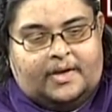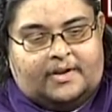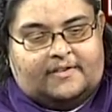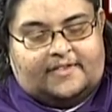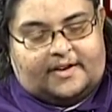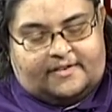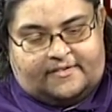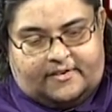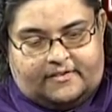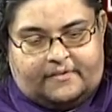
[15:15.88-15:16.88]
the
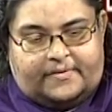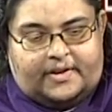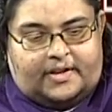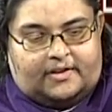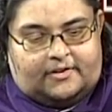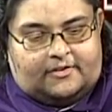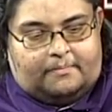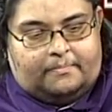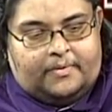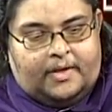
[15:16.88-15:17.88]
statistics of indentureship,
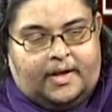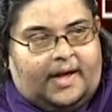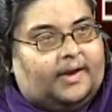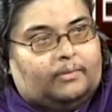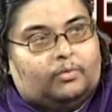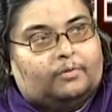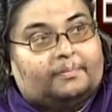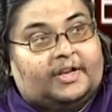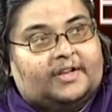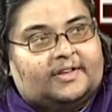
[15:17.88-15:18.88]
and it won't
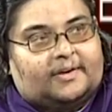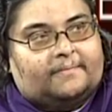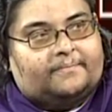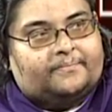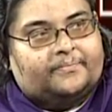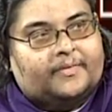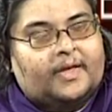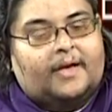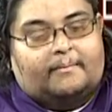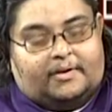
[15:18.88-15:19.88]
mean a thing.
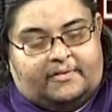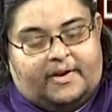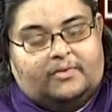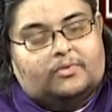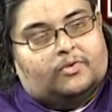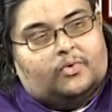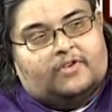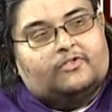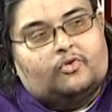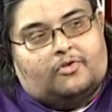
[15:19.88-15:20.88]
But if I told you a
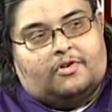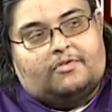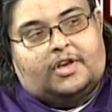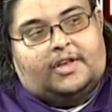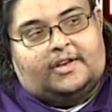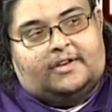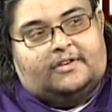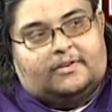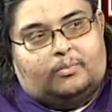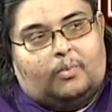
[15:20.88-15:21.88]
story related
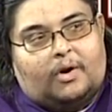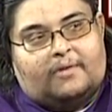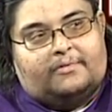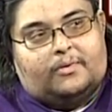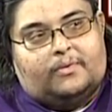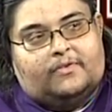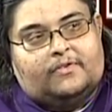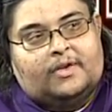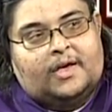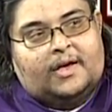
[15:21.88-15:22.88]
to one of those
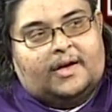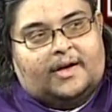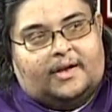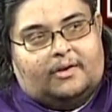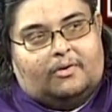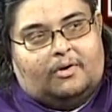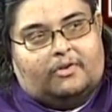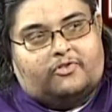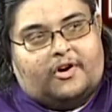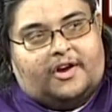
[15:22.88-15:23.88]

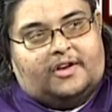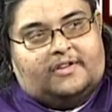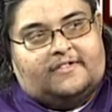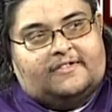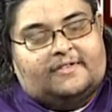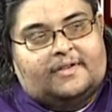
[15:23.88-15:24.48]
long trials,